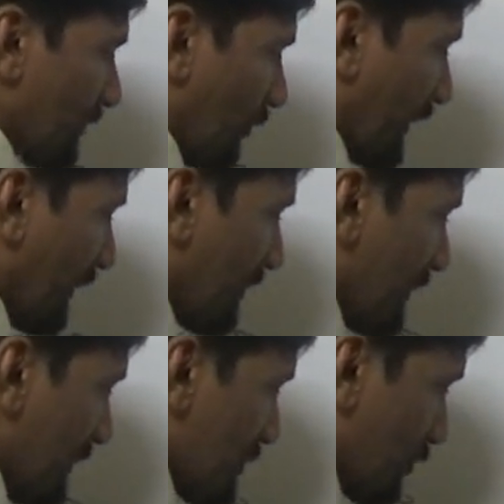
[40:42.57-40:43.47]
Okay,
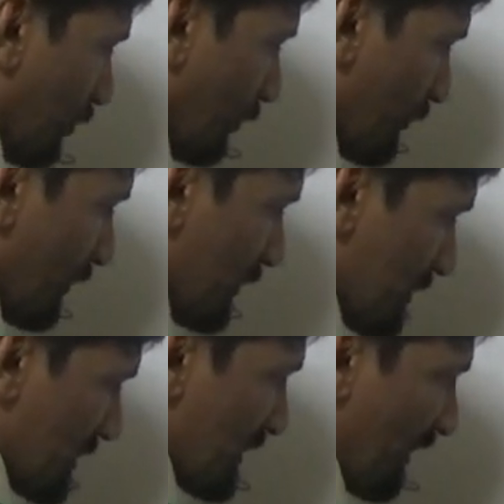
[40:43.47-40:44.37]
so
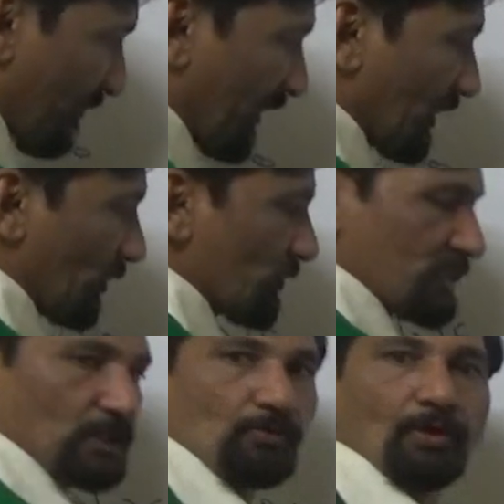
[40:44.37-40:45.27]
C effective
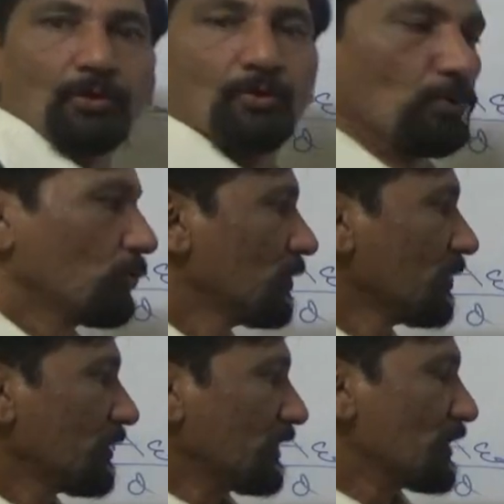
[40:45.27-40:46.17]
is equal to
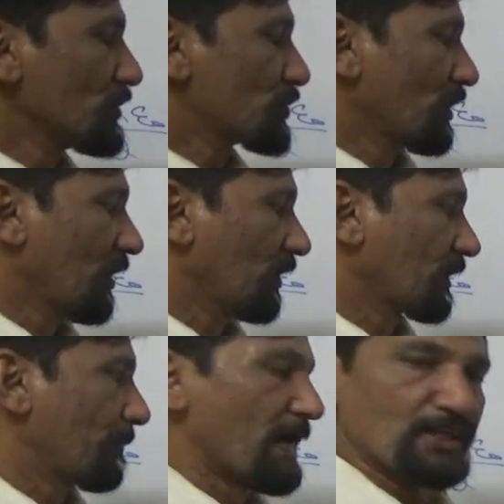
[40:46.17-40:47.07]
initial
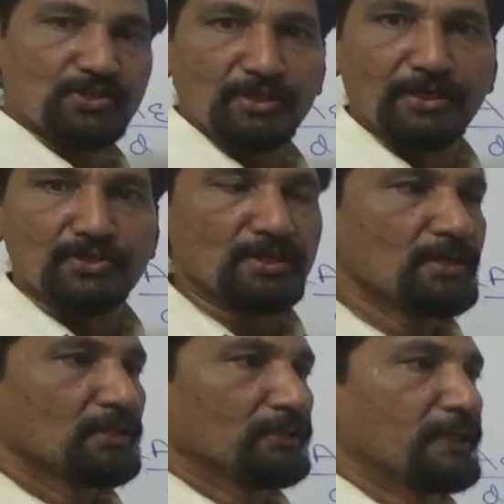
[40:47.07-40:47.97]
capacitance,
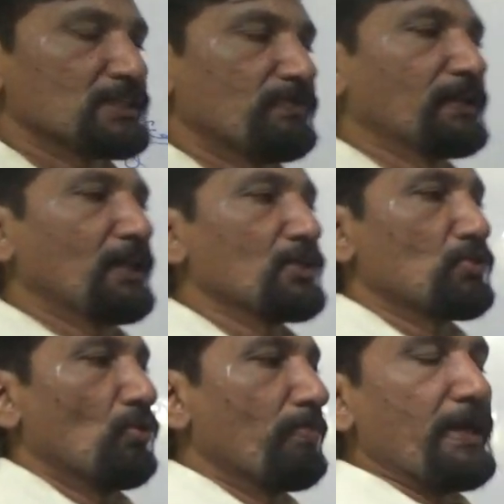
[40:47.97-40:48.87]
that is when there is
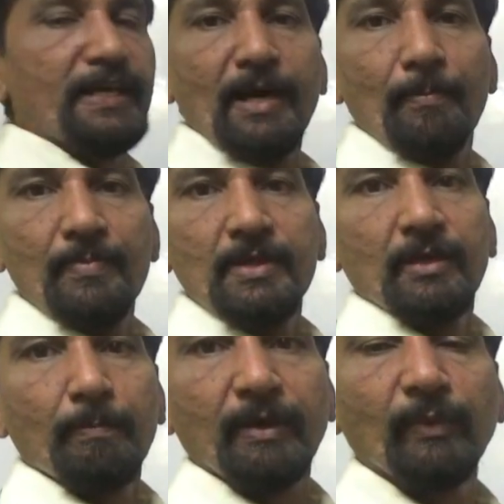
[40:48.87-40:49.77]
no medium
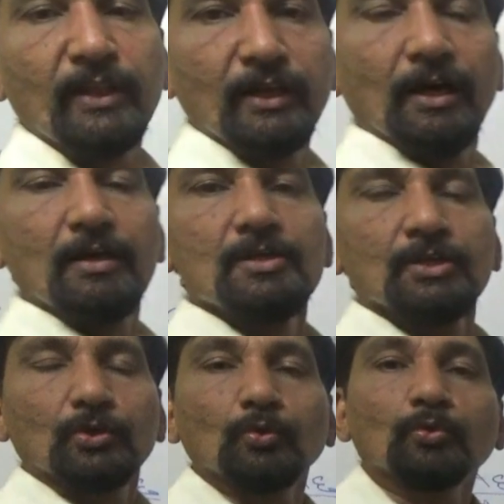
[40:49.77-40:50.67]
between the
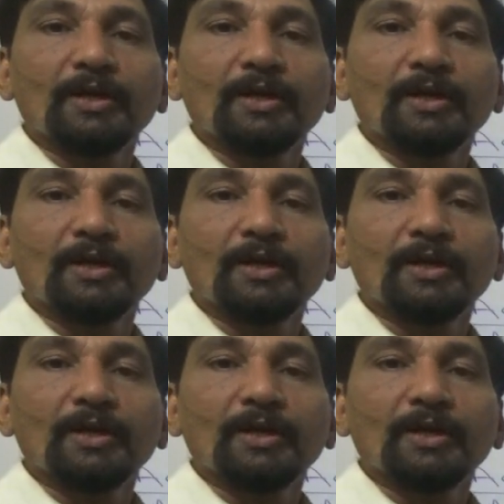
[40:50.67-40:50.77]
two